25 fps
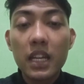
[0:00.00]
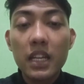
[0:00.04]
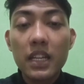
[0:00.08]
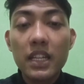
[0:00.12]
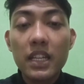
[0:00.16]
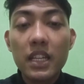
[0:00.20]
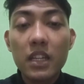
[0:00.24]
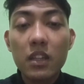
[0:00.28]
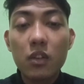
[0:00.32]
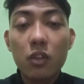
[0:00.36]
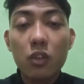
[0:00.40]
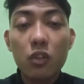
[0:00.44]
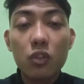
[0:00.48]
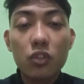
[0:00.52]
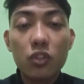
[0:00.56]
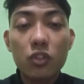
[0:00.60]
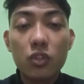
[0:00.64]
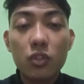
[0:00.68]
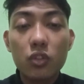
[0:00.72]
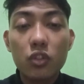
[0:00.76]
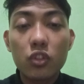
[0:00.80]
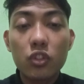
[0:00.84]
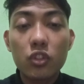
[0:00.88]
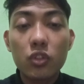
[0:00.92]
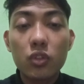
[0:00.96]
they are
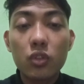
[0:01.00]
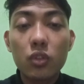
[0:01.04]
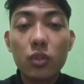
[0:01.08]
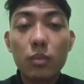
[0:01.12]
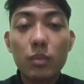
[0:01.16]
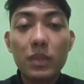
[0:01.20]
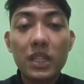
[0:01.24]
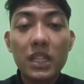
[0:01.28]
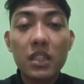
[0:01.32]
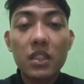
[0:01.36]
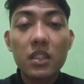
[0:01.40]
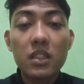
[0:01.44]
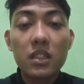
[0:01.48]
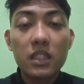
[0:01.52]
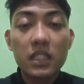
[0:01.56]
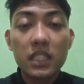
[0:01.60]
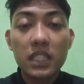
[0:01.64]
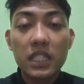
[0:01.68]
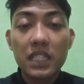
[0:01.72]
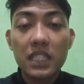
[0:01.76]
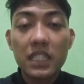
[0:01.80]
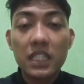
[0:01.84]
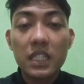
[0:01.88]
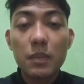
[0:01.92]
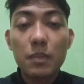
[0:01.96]
also should be
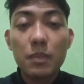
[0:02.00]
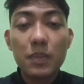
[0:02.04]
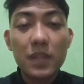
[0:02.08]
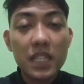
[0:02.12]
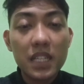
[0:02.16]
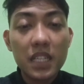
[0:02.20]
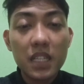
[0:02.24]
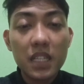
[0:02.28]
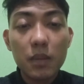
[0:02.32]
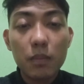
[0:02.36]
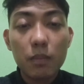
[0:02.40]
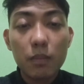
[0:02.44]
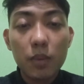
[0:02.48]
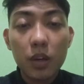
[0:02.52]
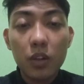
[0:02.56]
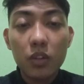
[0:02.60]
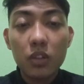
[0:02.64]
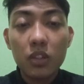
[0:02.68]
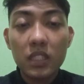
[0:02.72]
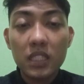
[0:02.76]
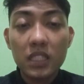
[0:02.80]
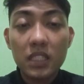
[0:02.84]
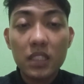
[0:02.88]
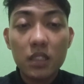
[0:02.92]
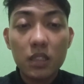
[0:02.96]
learned in deeply
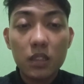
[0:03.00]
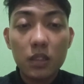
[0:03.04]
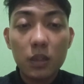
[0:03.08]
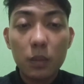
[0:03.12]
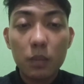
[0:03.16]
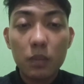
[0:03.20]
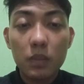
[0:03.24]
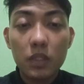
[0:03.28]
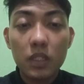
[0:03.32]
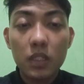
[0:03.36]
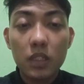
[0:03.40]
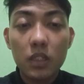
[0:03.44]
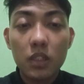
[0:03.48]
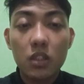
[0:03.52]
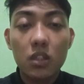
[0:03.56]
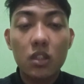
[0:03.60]
about this term,